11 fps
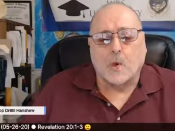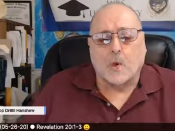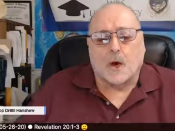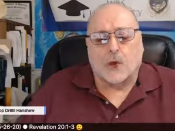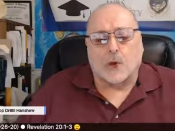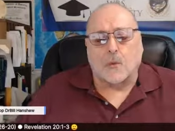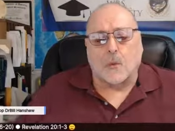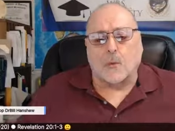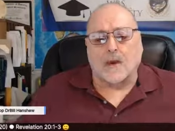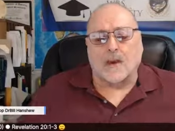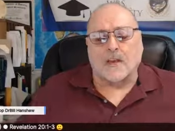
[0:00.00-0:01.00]
whether we're
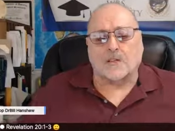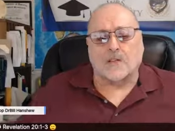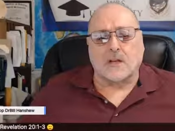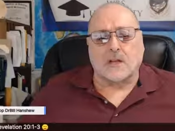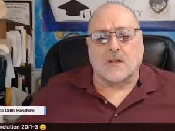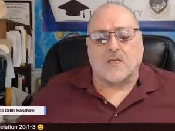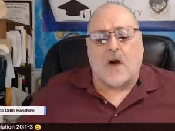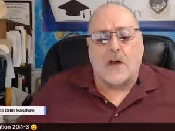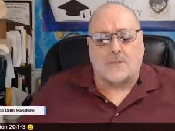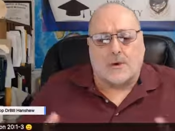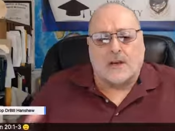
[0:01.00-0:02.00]
releasing the
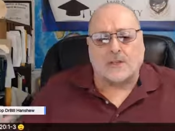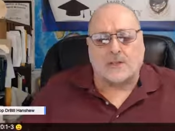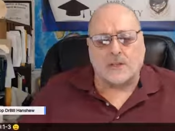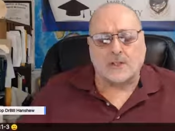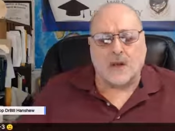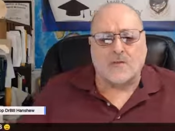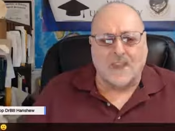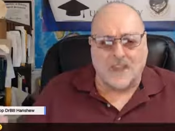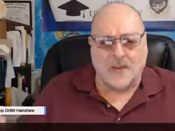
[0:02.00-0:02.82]
vibrations of